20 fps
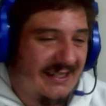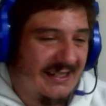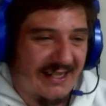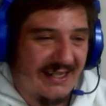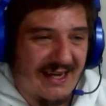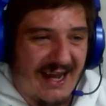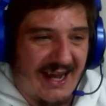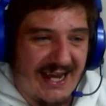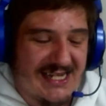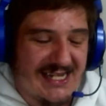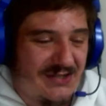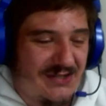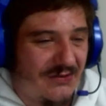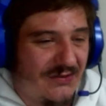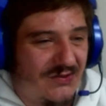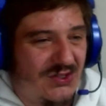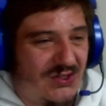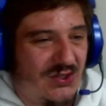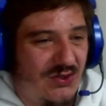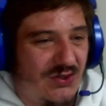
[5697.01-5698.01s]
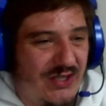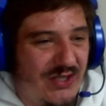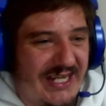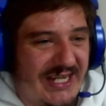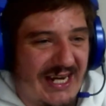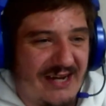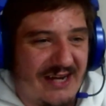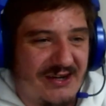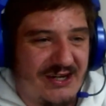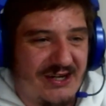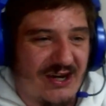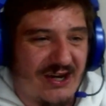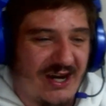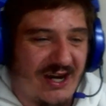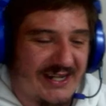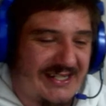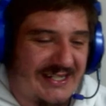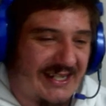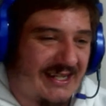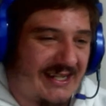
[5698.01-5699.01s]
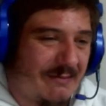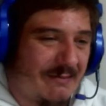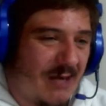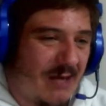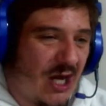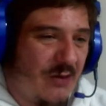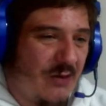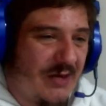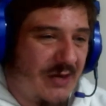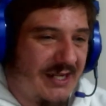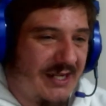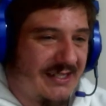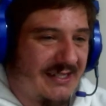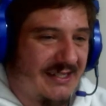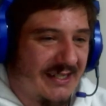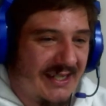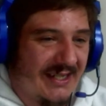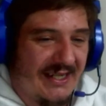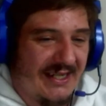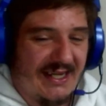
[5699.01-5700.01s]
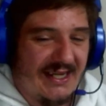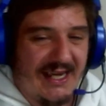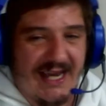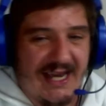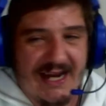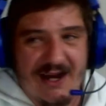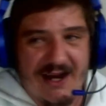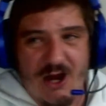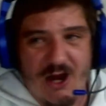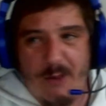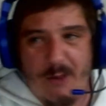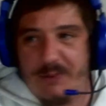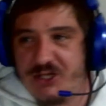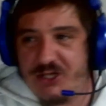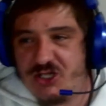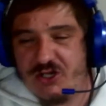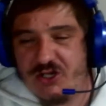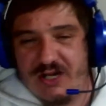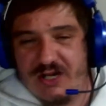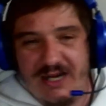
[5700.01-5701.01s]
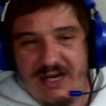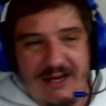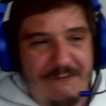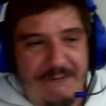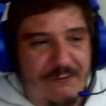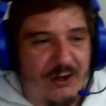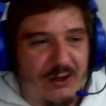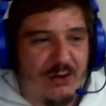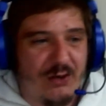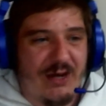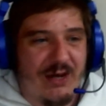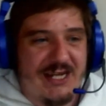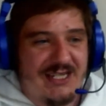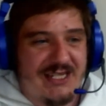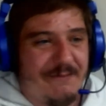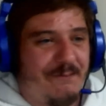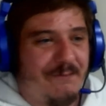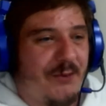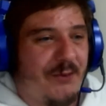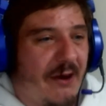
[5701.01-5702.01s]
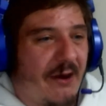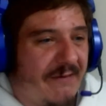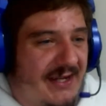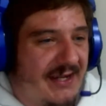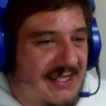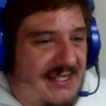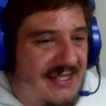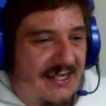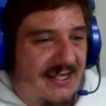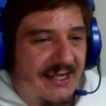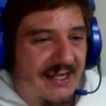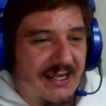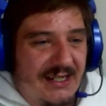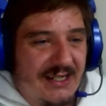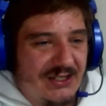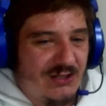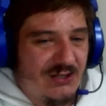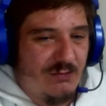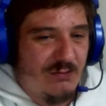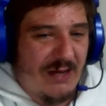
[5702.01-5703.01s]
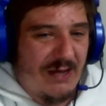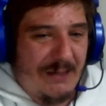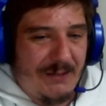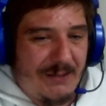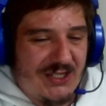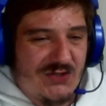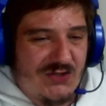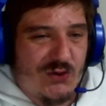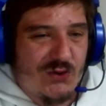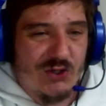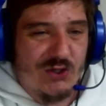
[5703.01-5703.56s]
The Lions with 2 yellow cards at the moment, and an opportunity for the Western Province to maybe score